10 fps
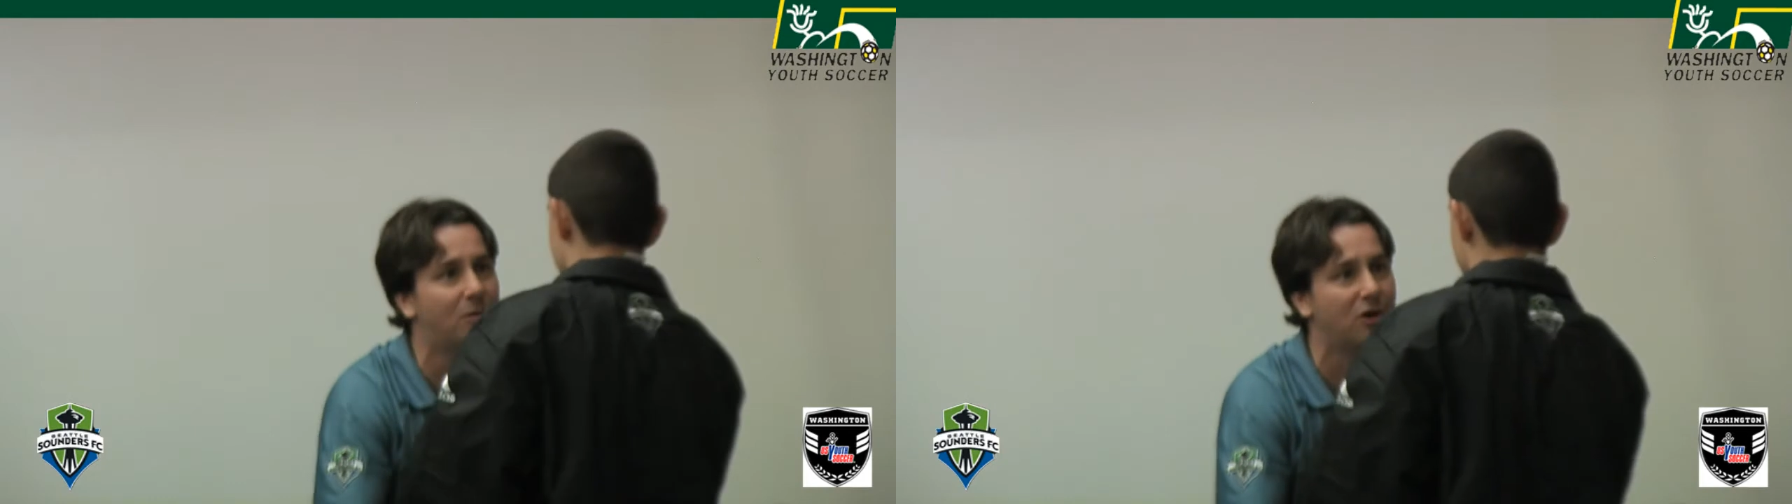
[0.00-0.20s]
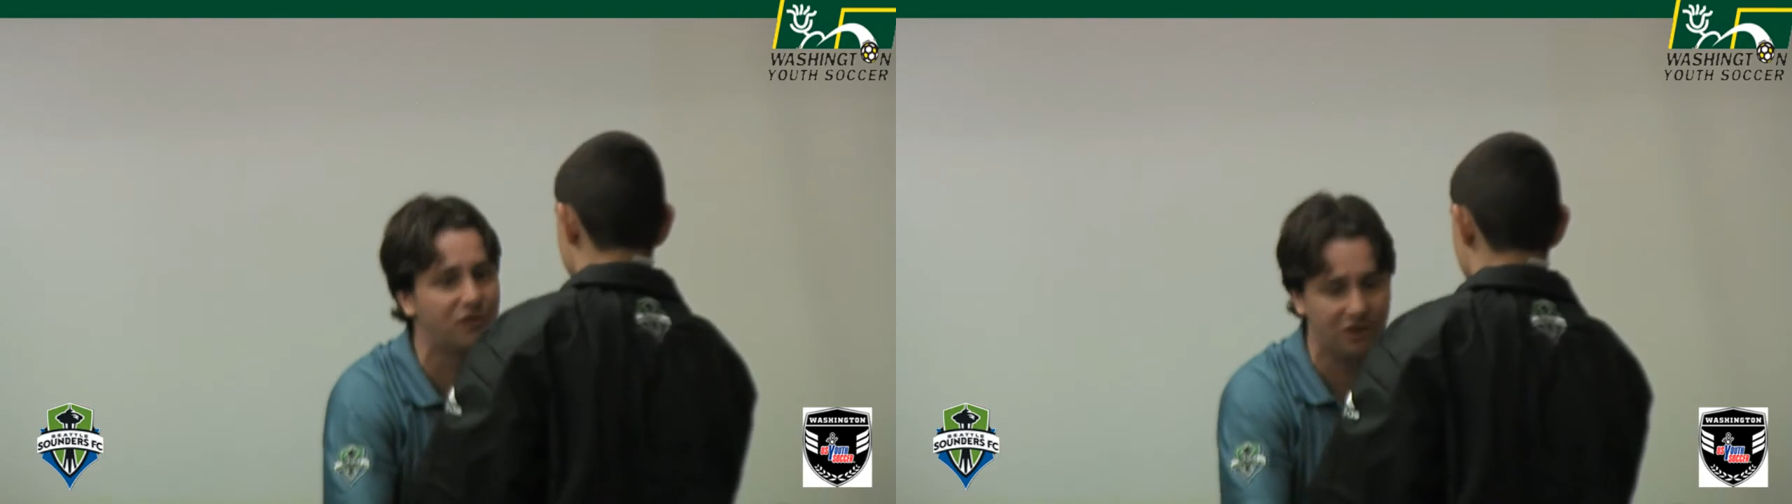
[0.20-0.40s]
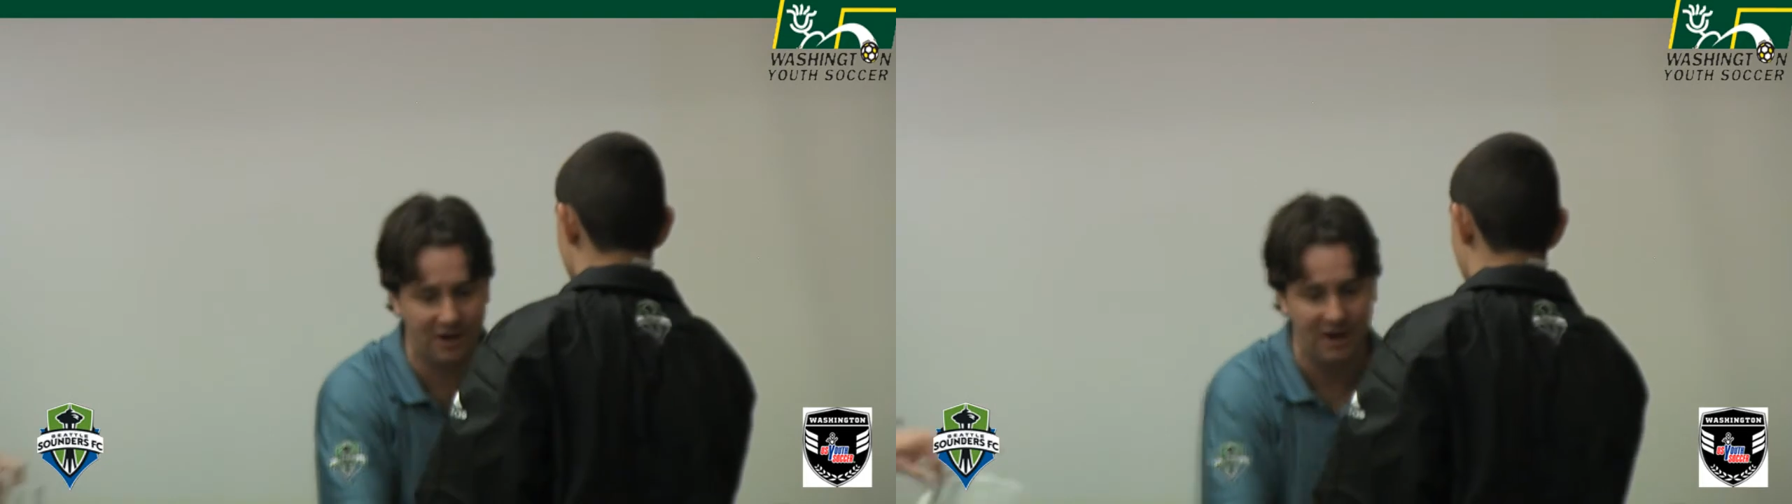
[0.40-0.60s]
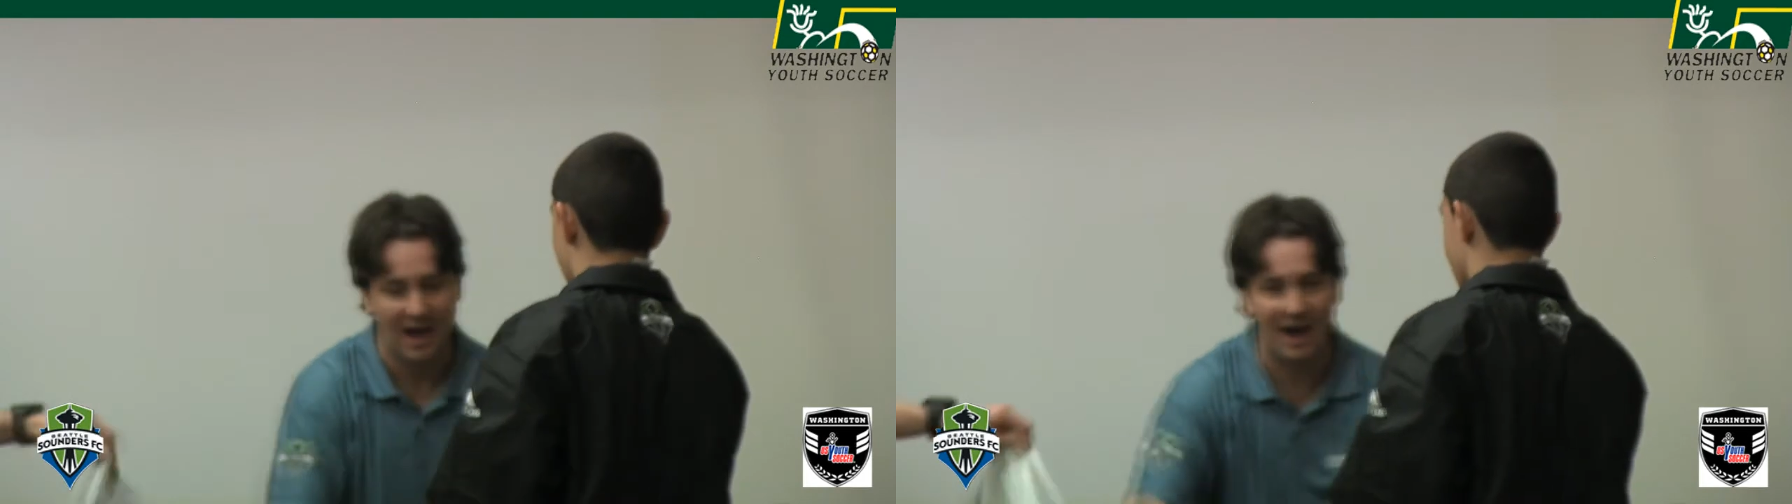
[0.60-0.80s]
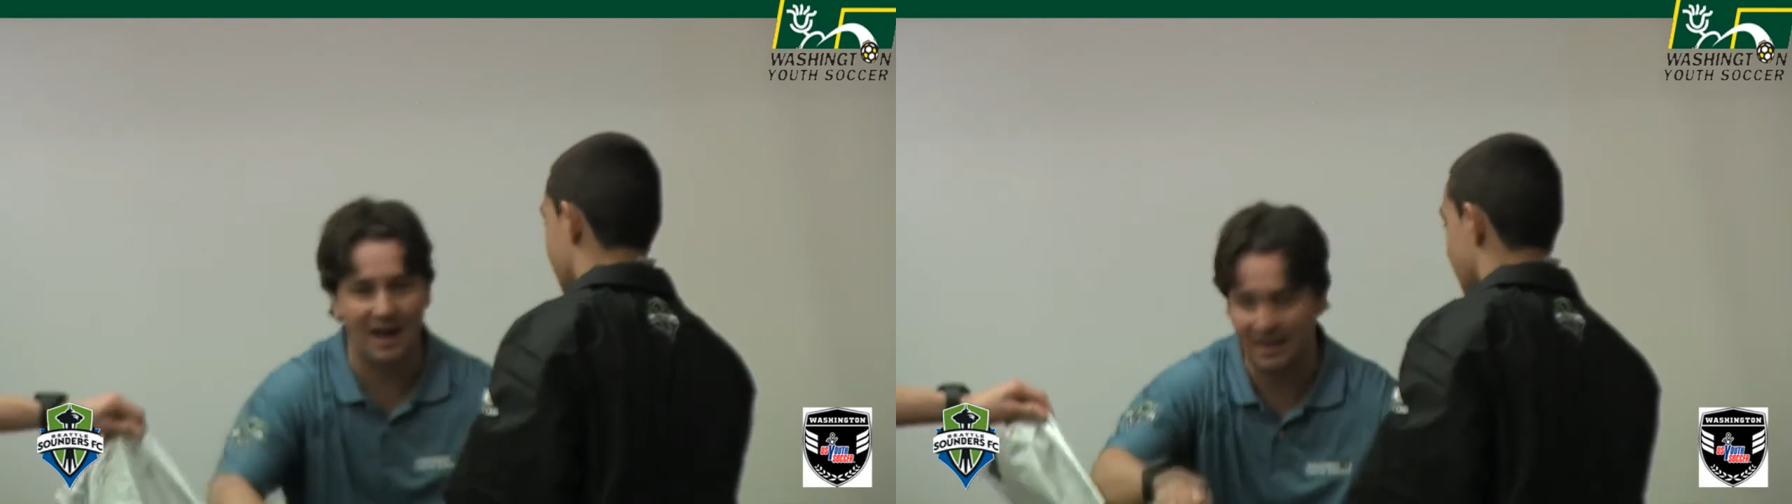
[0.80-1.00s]
of Washington,
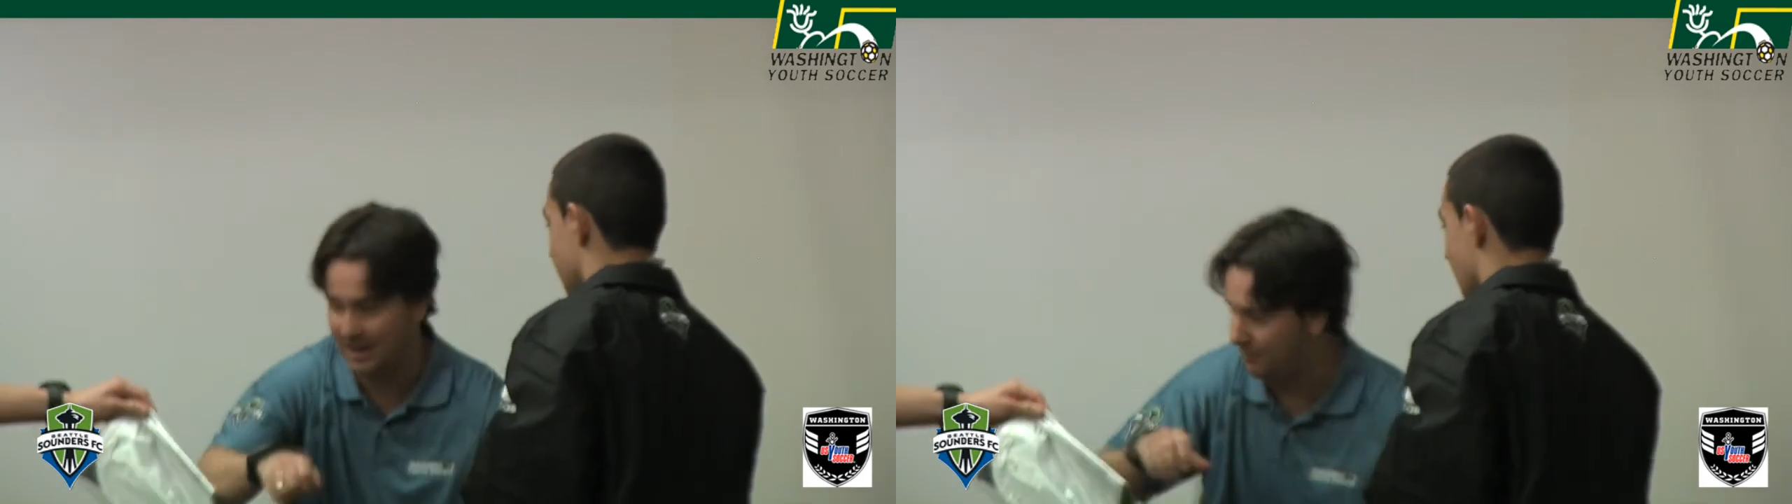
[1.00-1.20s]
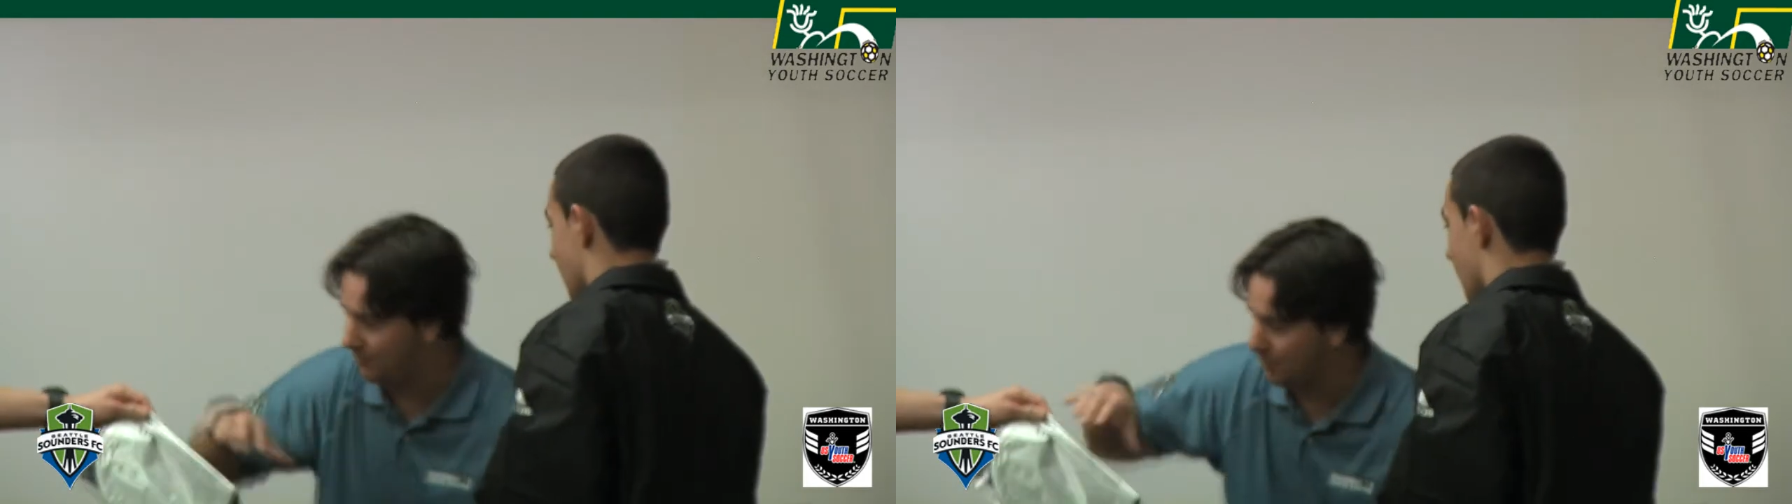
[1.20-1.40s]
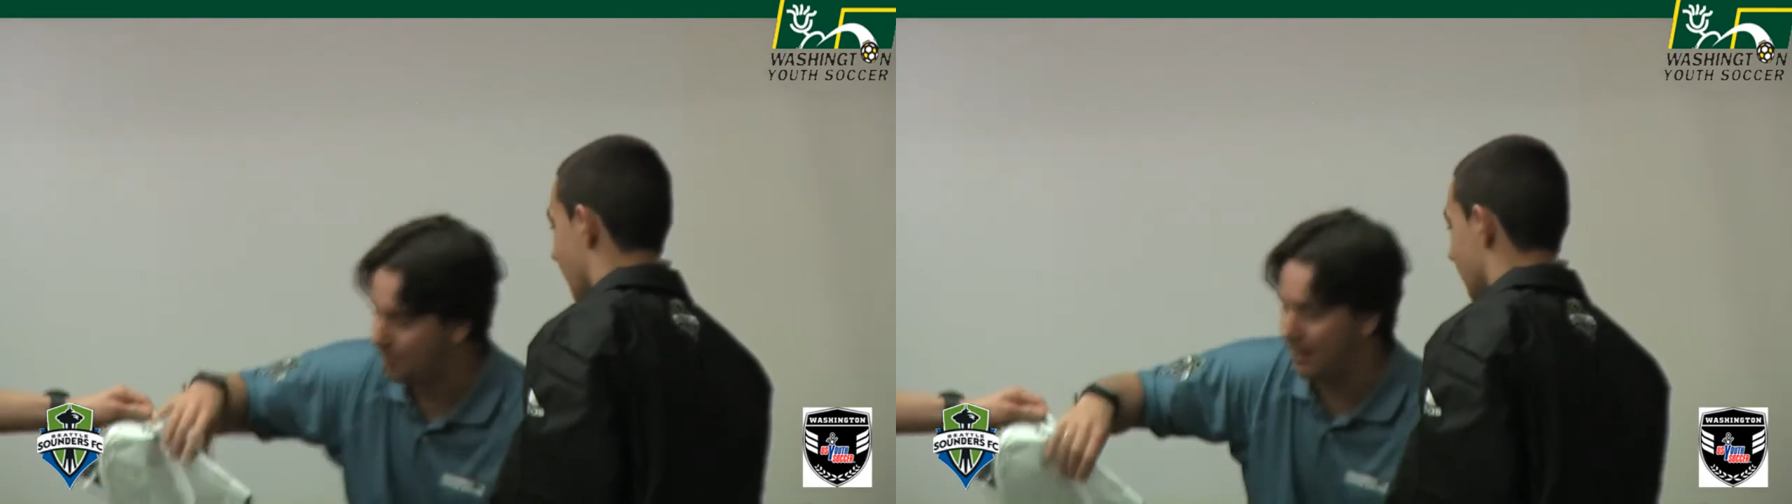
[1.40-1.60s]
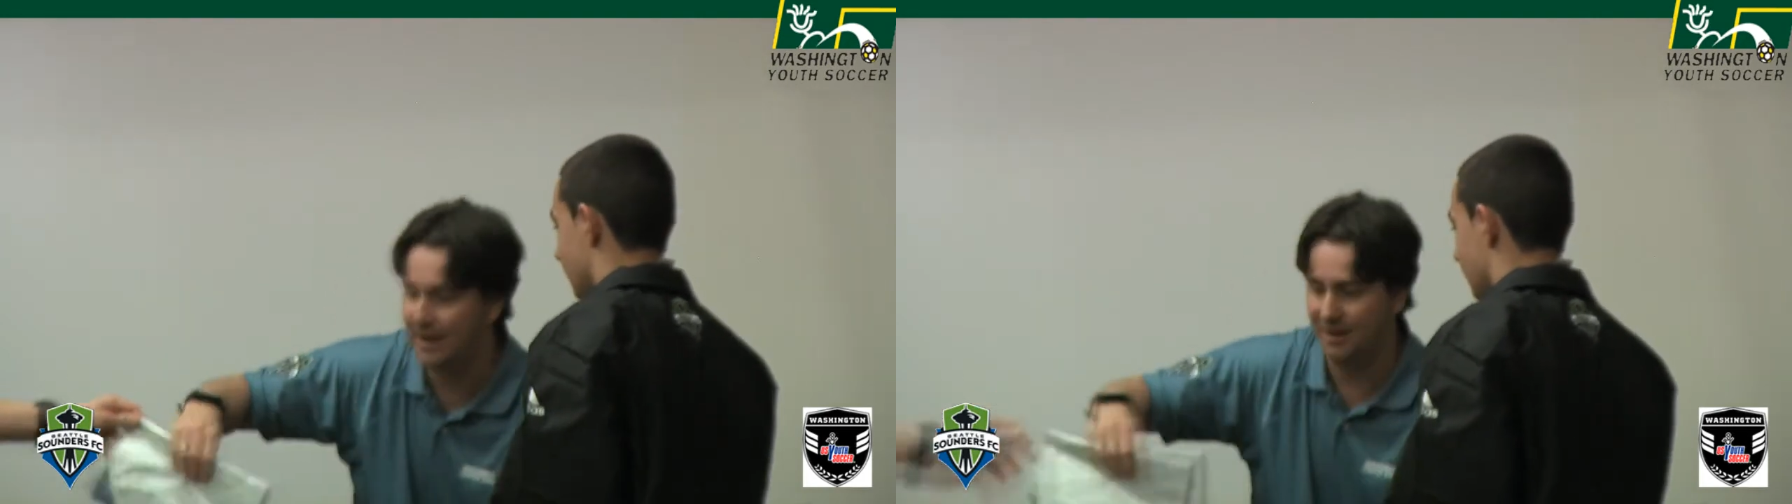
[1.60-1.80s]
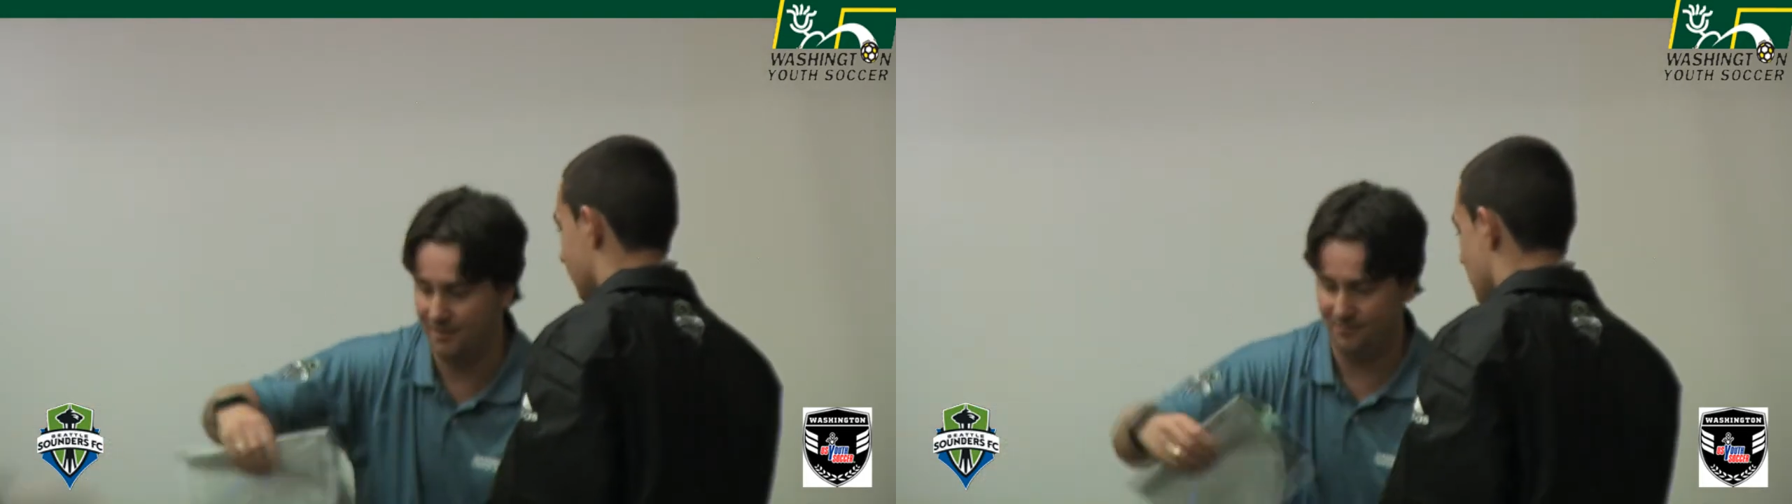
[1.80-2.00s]
and I give you a
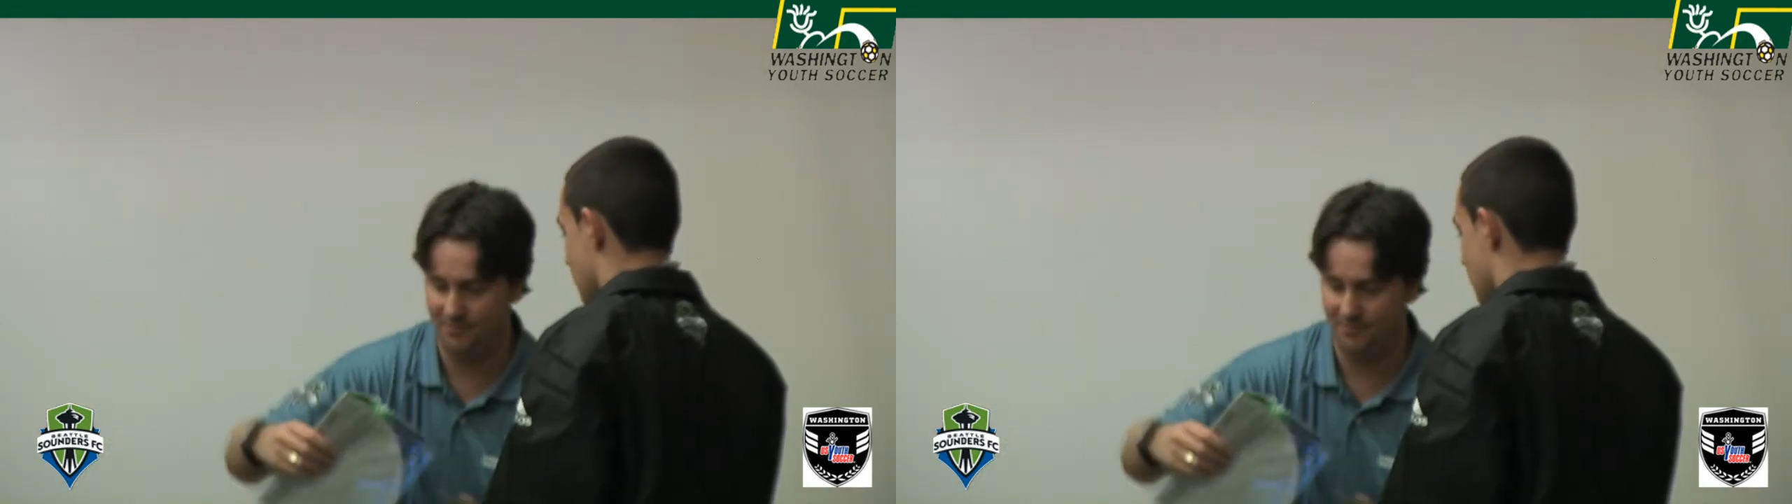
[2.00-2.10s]
pennant.